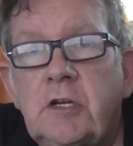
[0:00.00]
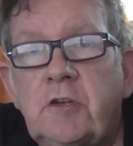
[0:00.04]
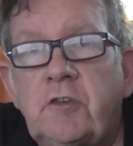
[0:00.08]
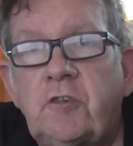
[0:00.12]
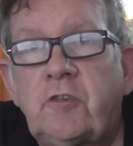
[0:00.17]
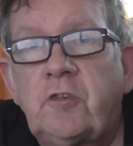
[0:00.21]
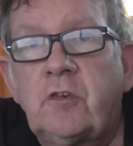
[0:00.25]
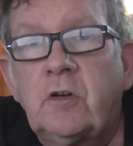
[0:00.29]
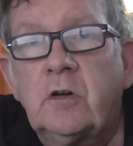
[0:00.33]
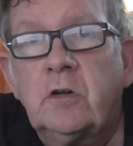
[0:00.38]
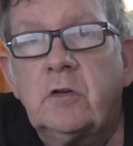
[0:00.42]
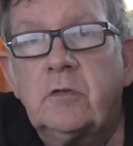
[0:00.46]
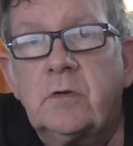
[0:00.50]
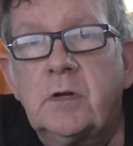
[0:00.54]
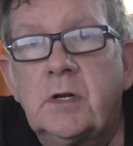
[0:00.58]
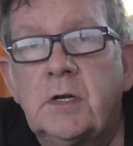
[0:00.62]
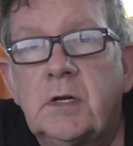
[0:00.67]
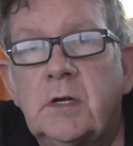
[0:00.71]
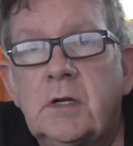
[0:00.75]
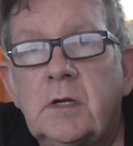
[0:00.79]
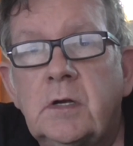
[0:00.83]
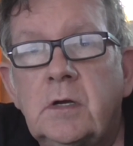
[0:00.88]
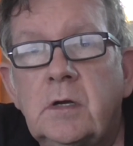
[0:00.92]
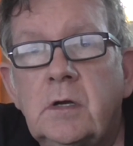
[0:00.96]

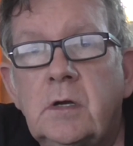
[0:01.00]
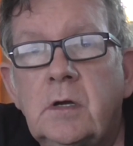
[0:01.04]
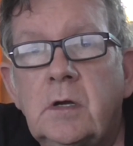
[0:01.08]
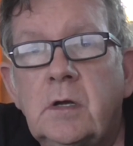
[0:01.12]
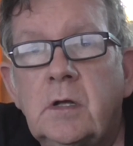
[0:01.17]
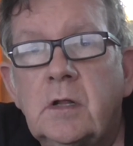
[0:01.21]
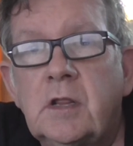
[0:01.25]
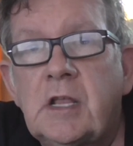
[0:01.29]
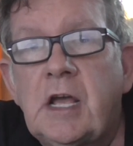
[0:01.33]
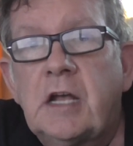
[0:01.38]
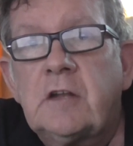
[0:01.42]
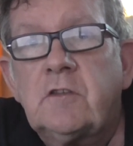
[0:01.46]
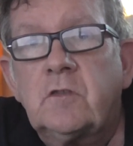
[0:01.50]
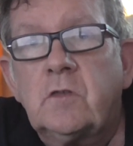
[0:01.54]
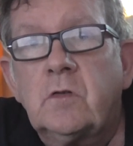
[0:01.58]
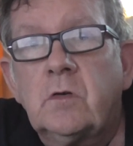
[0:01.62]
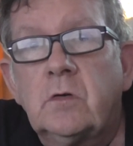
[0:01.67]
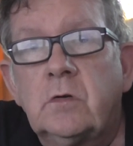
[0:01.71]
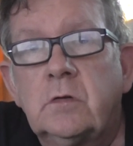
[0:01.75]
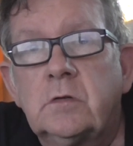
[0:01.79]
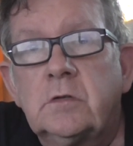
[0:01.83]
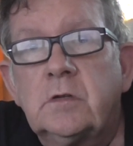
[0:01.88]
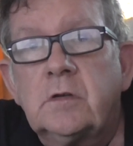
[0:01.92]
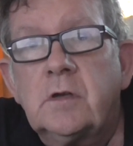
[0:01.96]
children. That's
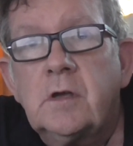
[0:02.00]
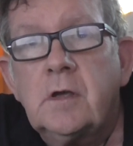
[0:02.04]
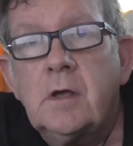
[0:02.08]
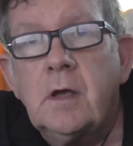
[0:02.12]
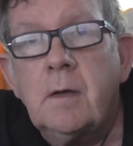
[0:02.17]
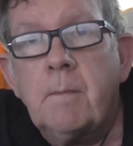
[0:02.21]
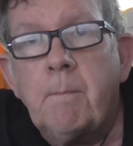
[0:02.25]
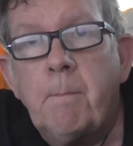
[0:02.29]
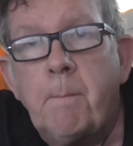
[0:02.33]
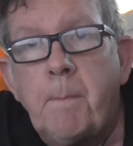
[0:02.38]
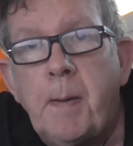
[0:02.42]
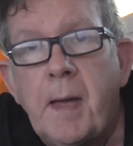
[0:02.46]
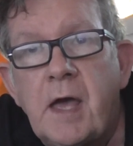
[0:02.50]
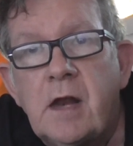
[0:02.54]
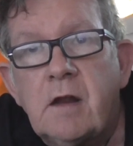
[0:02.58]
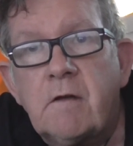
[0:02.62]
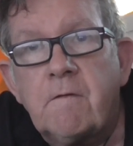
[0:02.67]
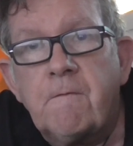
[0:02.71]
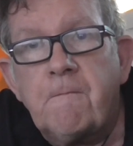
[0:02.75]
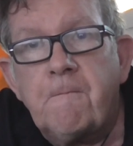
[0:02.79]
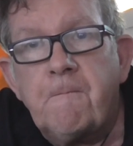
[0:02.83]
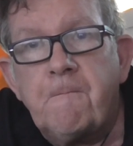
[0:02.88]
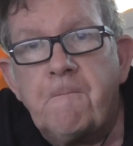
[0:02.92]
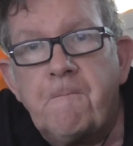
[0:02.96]
called
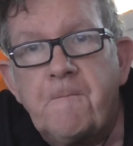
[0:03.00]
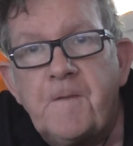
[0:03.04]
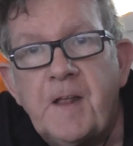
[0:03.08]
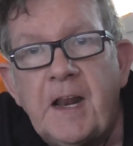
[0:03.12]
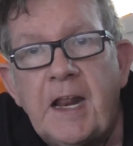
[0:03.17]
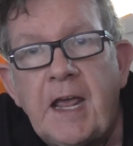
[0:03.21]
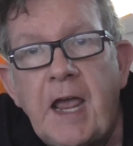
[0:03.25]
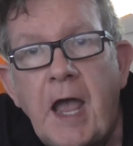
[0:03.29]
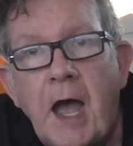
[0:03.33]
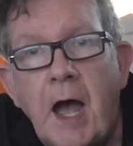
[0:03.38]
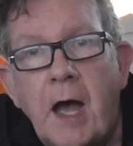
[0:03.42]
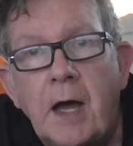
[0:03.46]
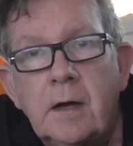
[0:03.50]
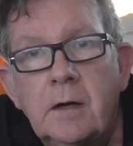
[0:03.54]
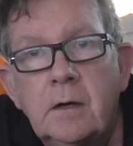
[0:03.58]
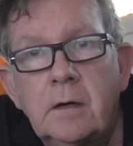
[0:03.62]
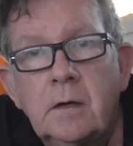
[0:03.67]
pedophilia.